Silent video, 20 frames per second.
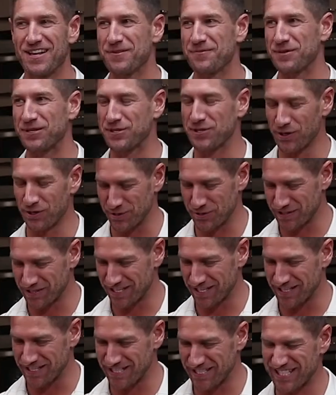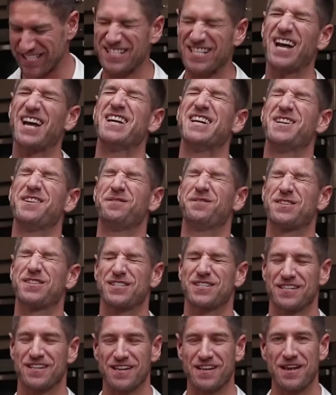because it
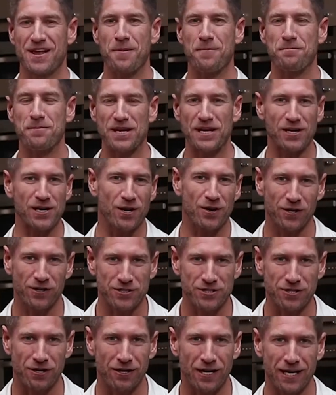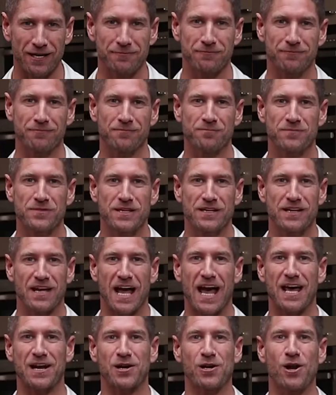saves me a lot of time
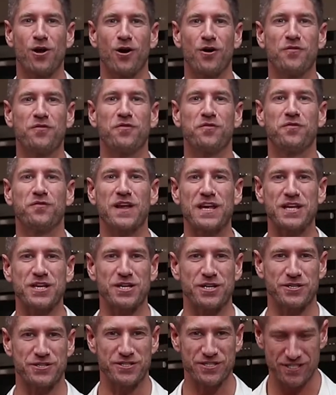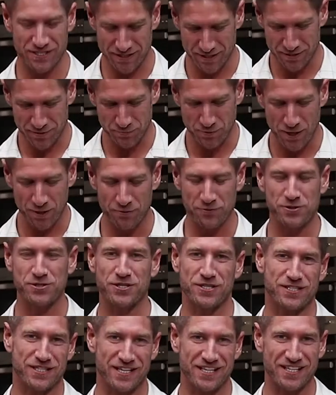and a lot of fingers as well,
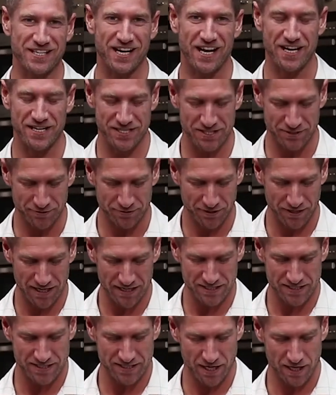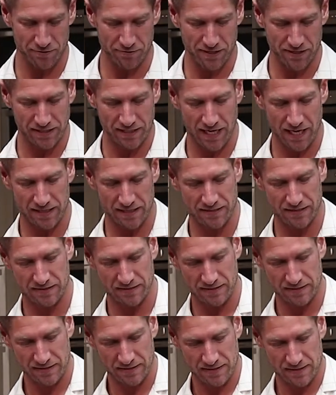just in case, all right? So again,
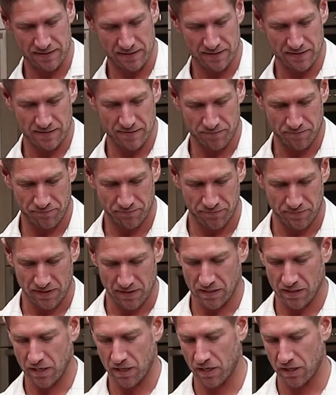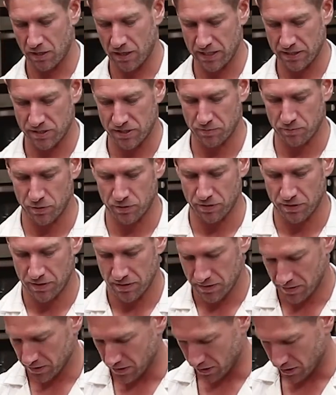I like to put
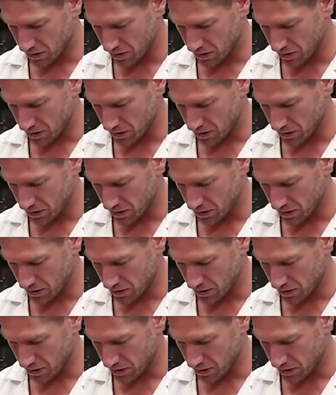the